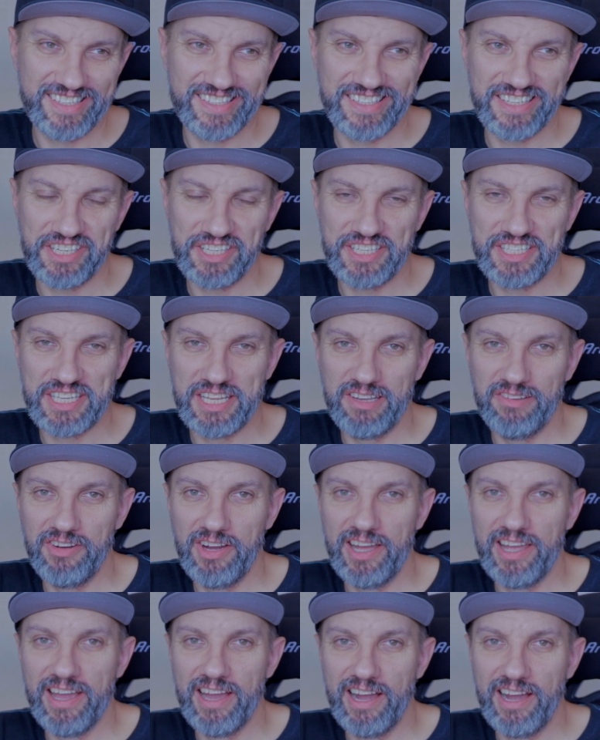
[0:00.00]
is the reason
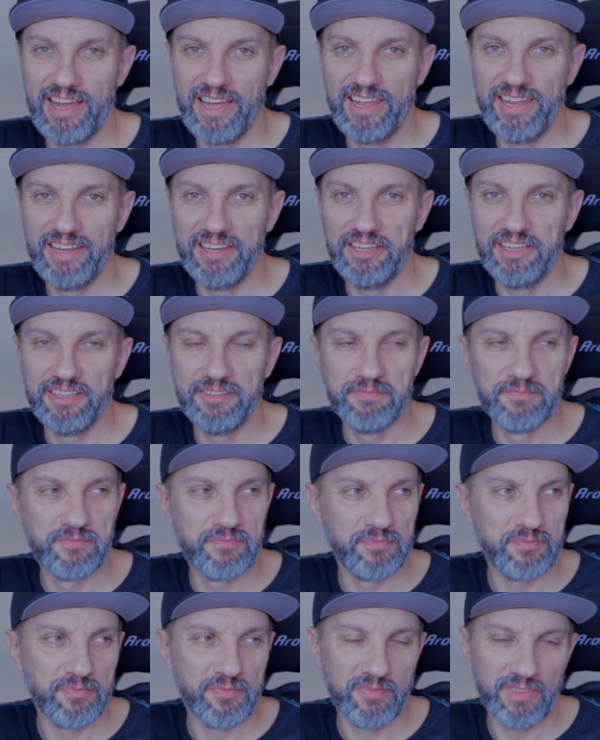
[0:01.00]
why I
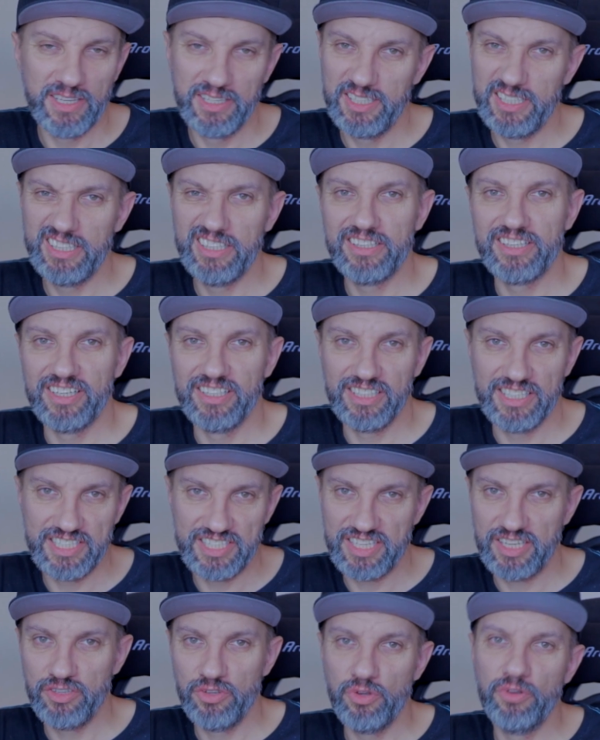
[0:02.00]
didn't
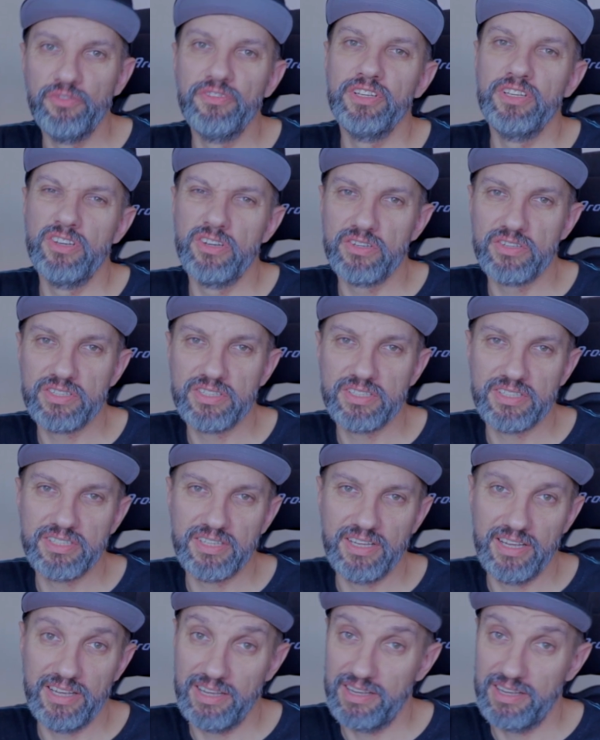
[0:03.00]
release a new videos